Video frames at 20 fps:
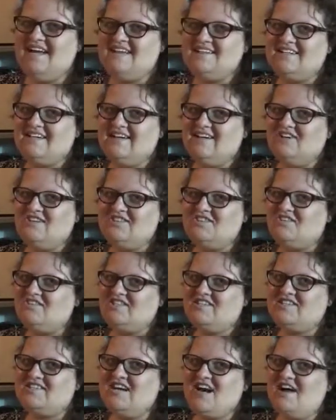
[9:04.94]
And I also
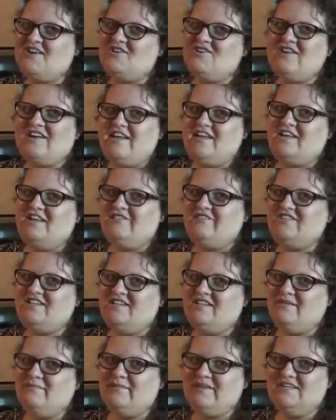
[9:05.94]
just got her gift
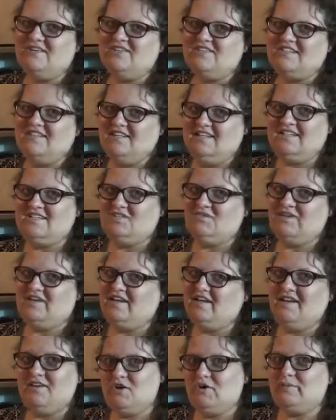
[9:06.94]
in the mail today, so
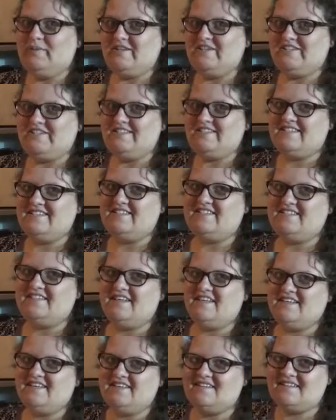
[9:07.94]
again, hoping she isn't
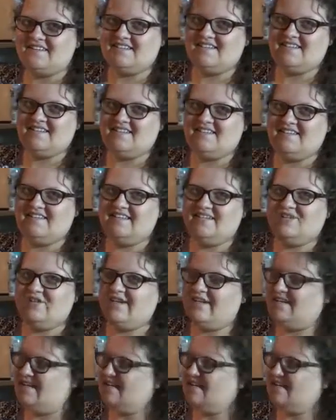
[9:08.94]
seeing this, because uh, here it